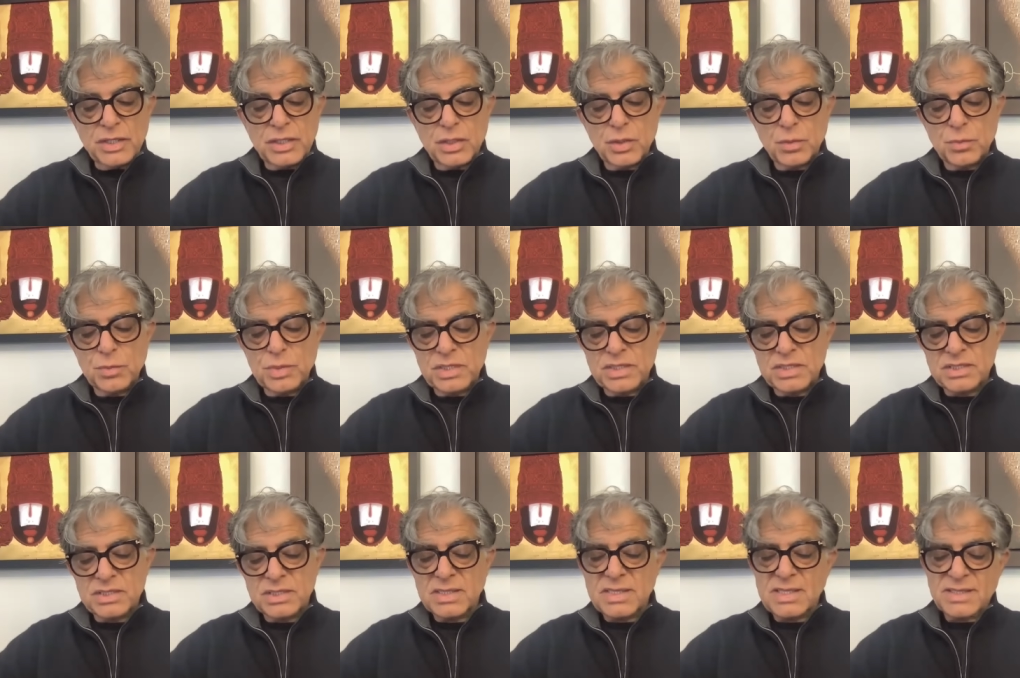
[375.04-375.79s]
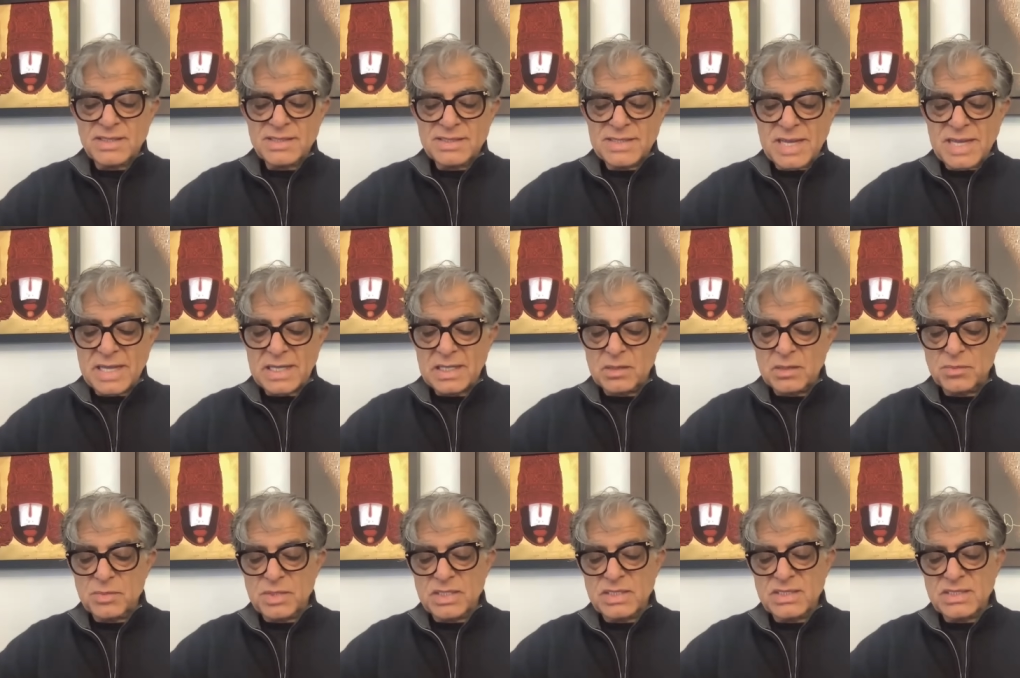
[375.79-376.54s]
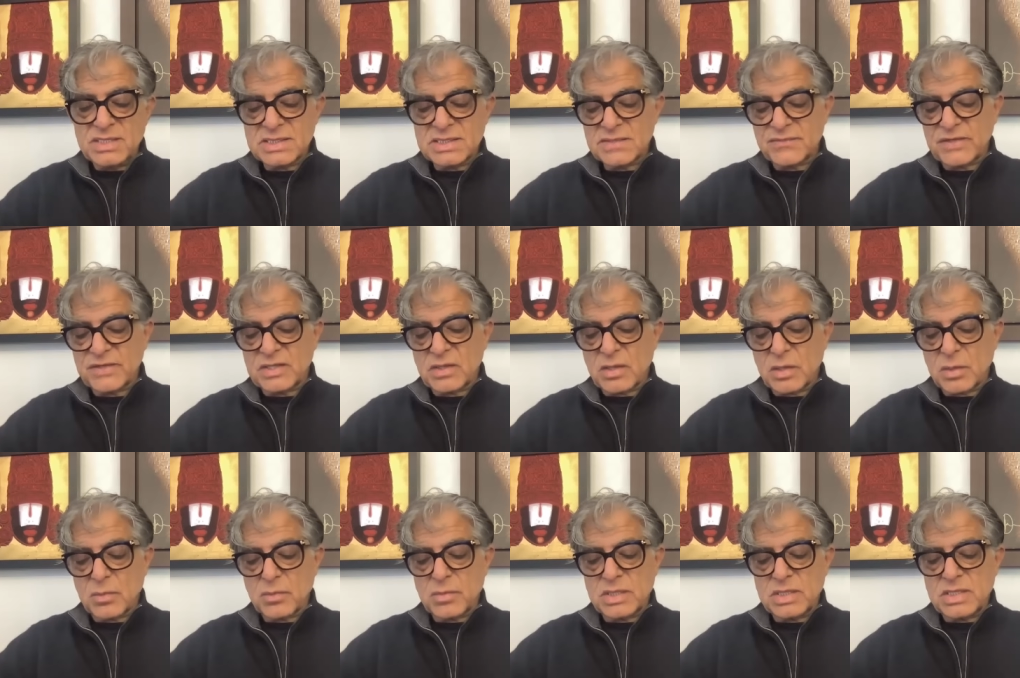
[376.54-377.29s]
Qubit entanglement is a
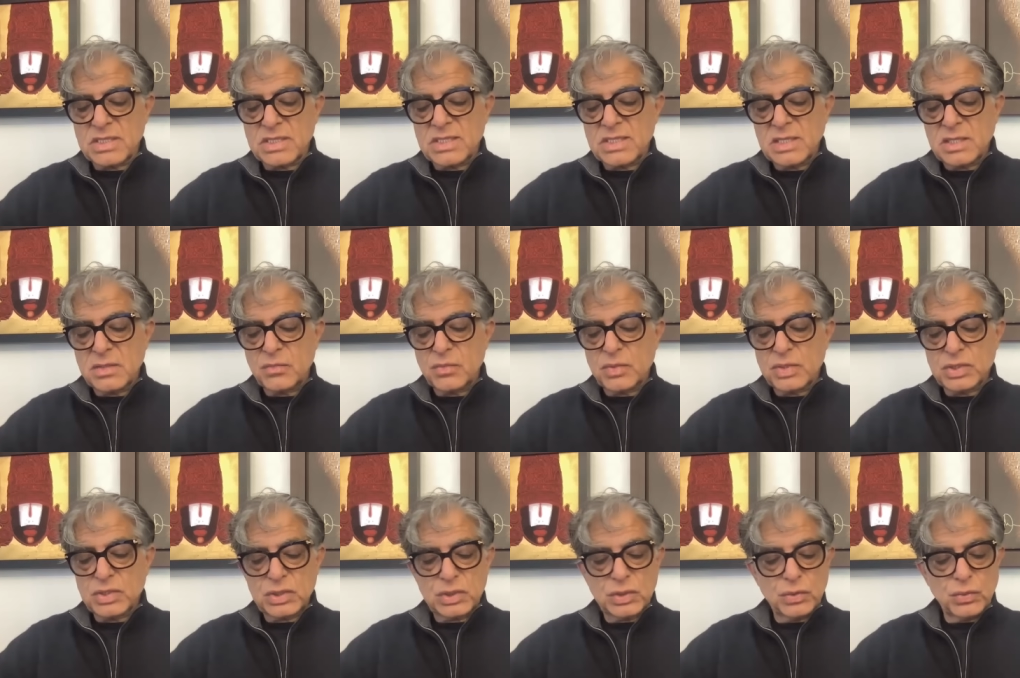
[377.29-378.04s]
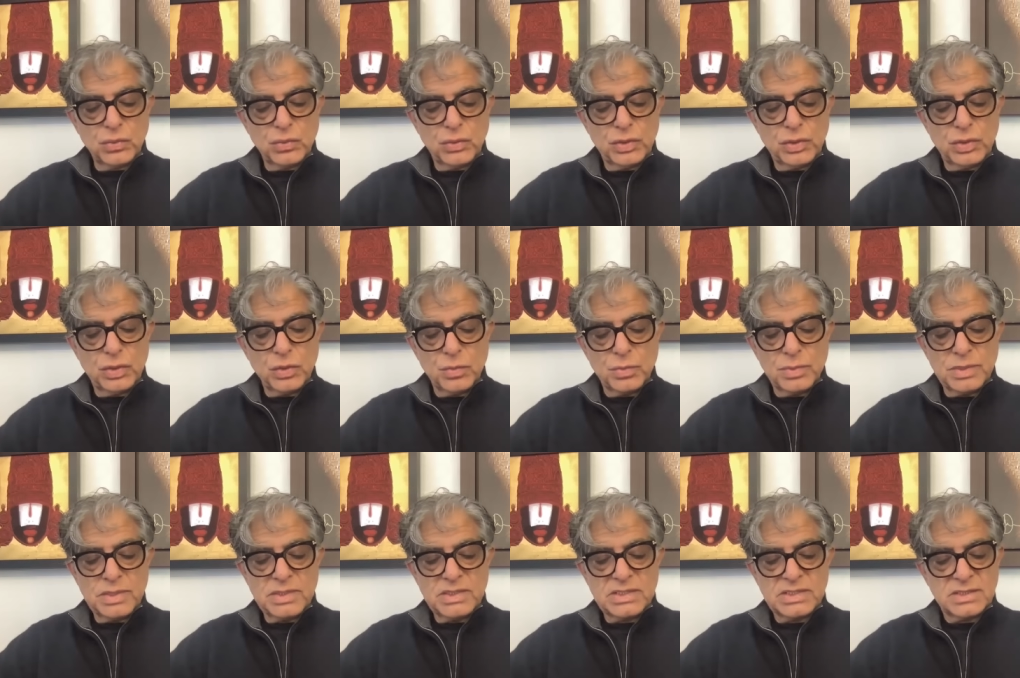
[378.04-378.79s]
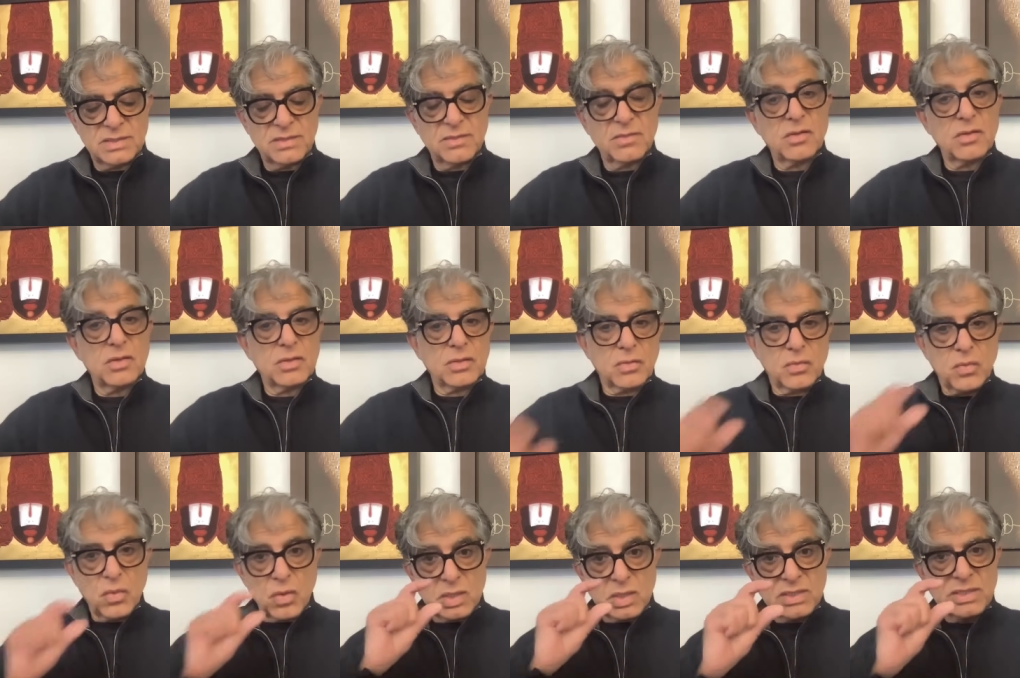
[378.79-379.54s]
phenomenon in which two qubits, or
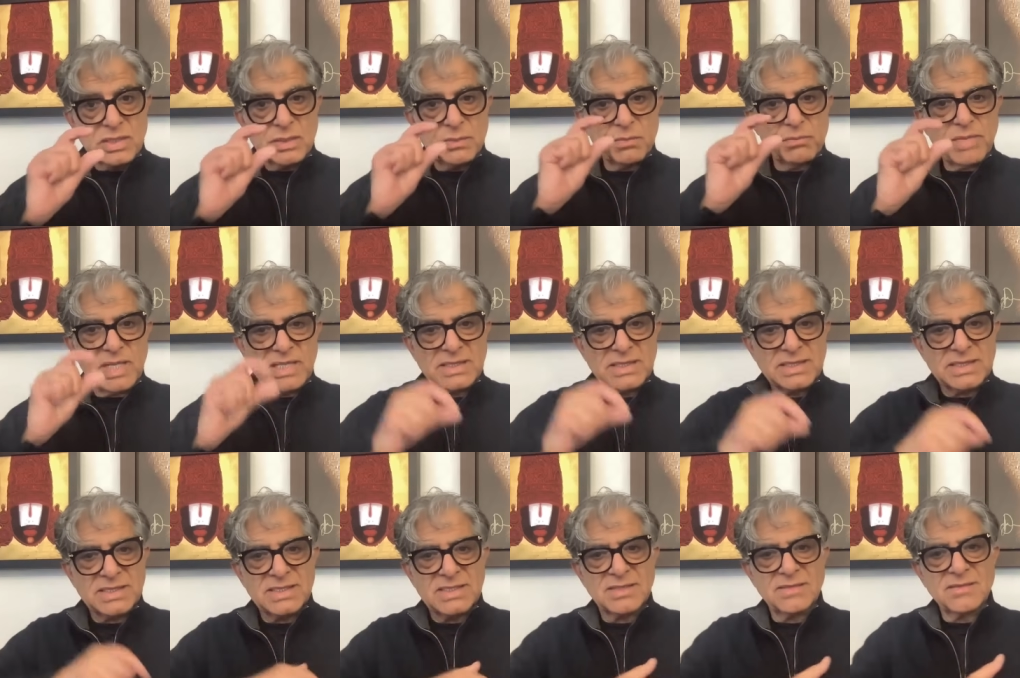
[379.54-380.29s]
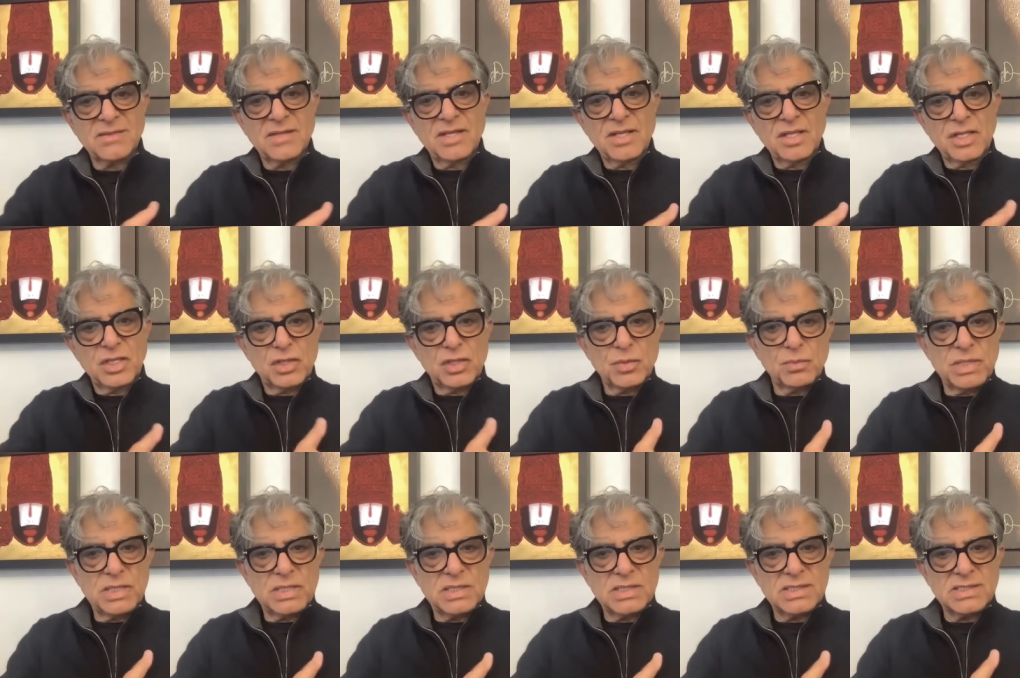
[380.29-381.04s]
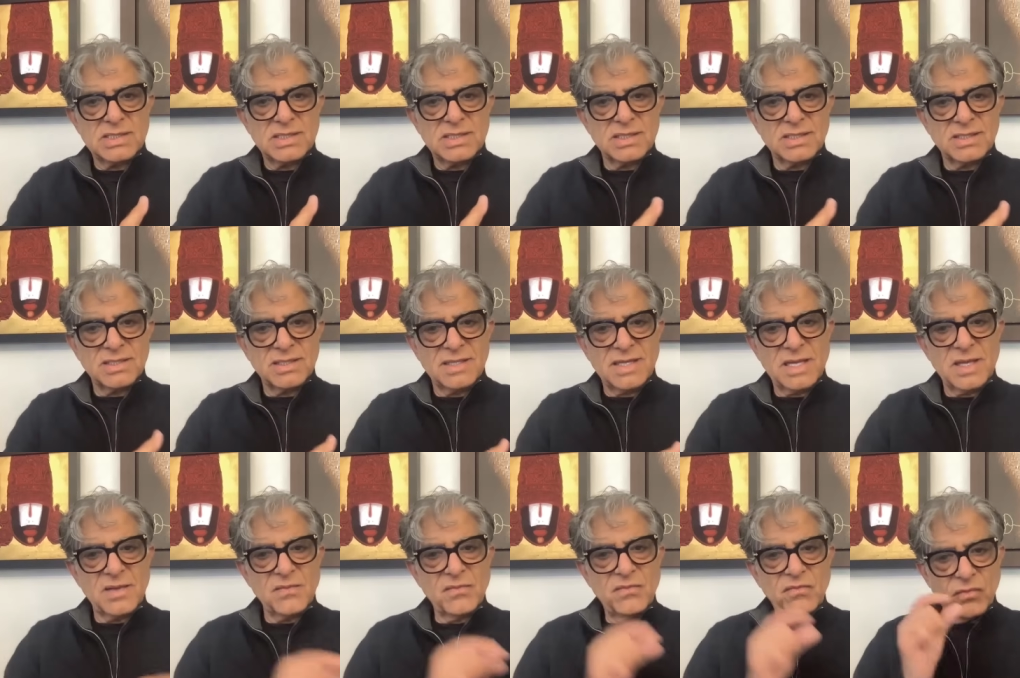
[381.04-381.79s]
quantum bits qubit is a
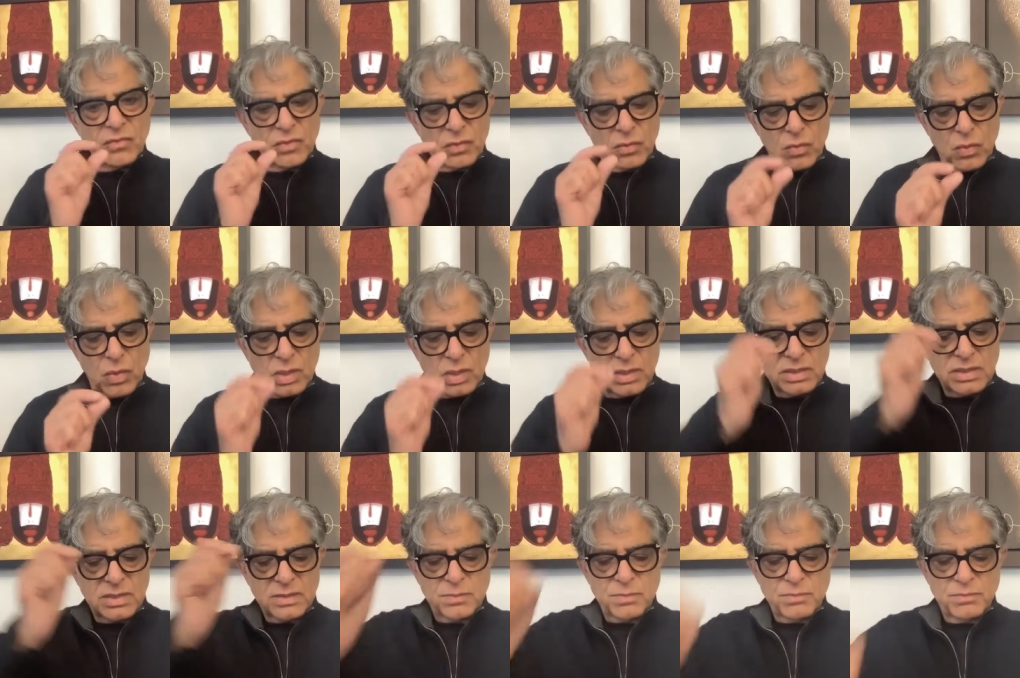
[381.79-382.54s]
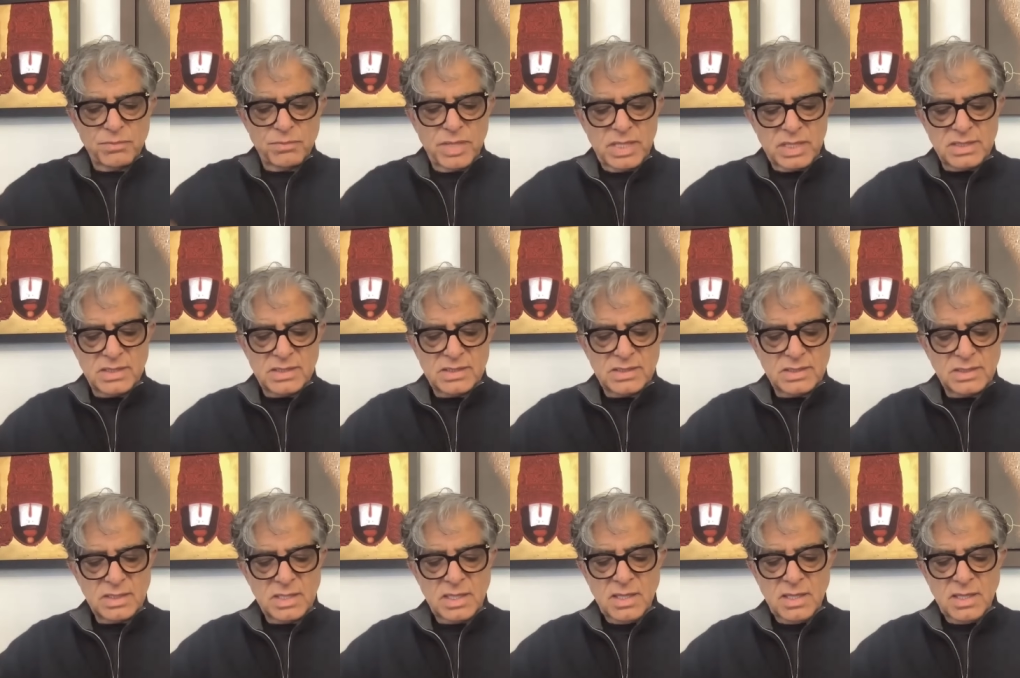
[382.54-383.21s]
name for quantum bit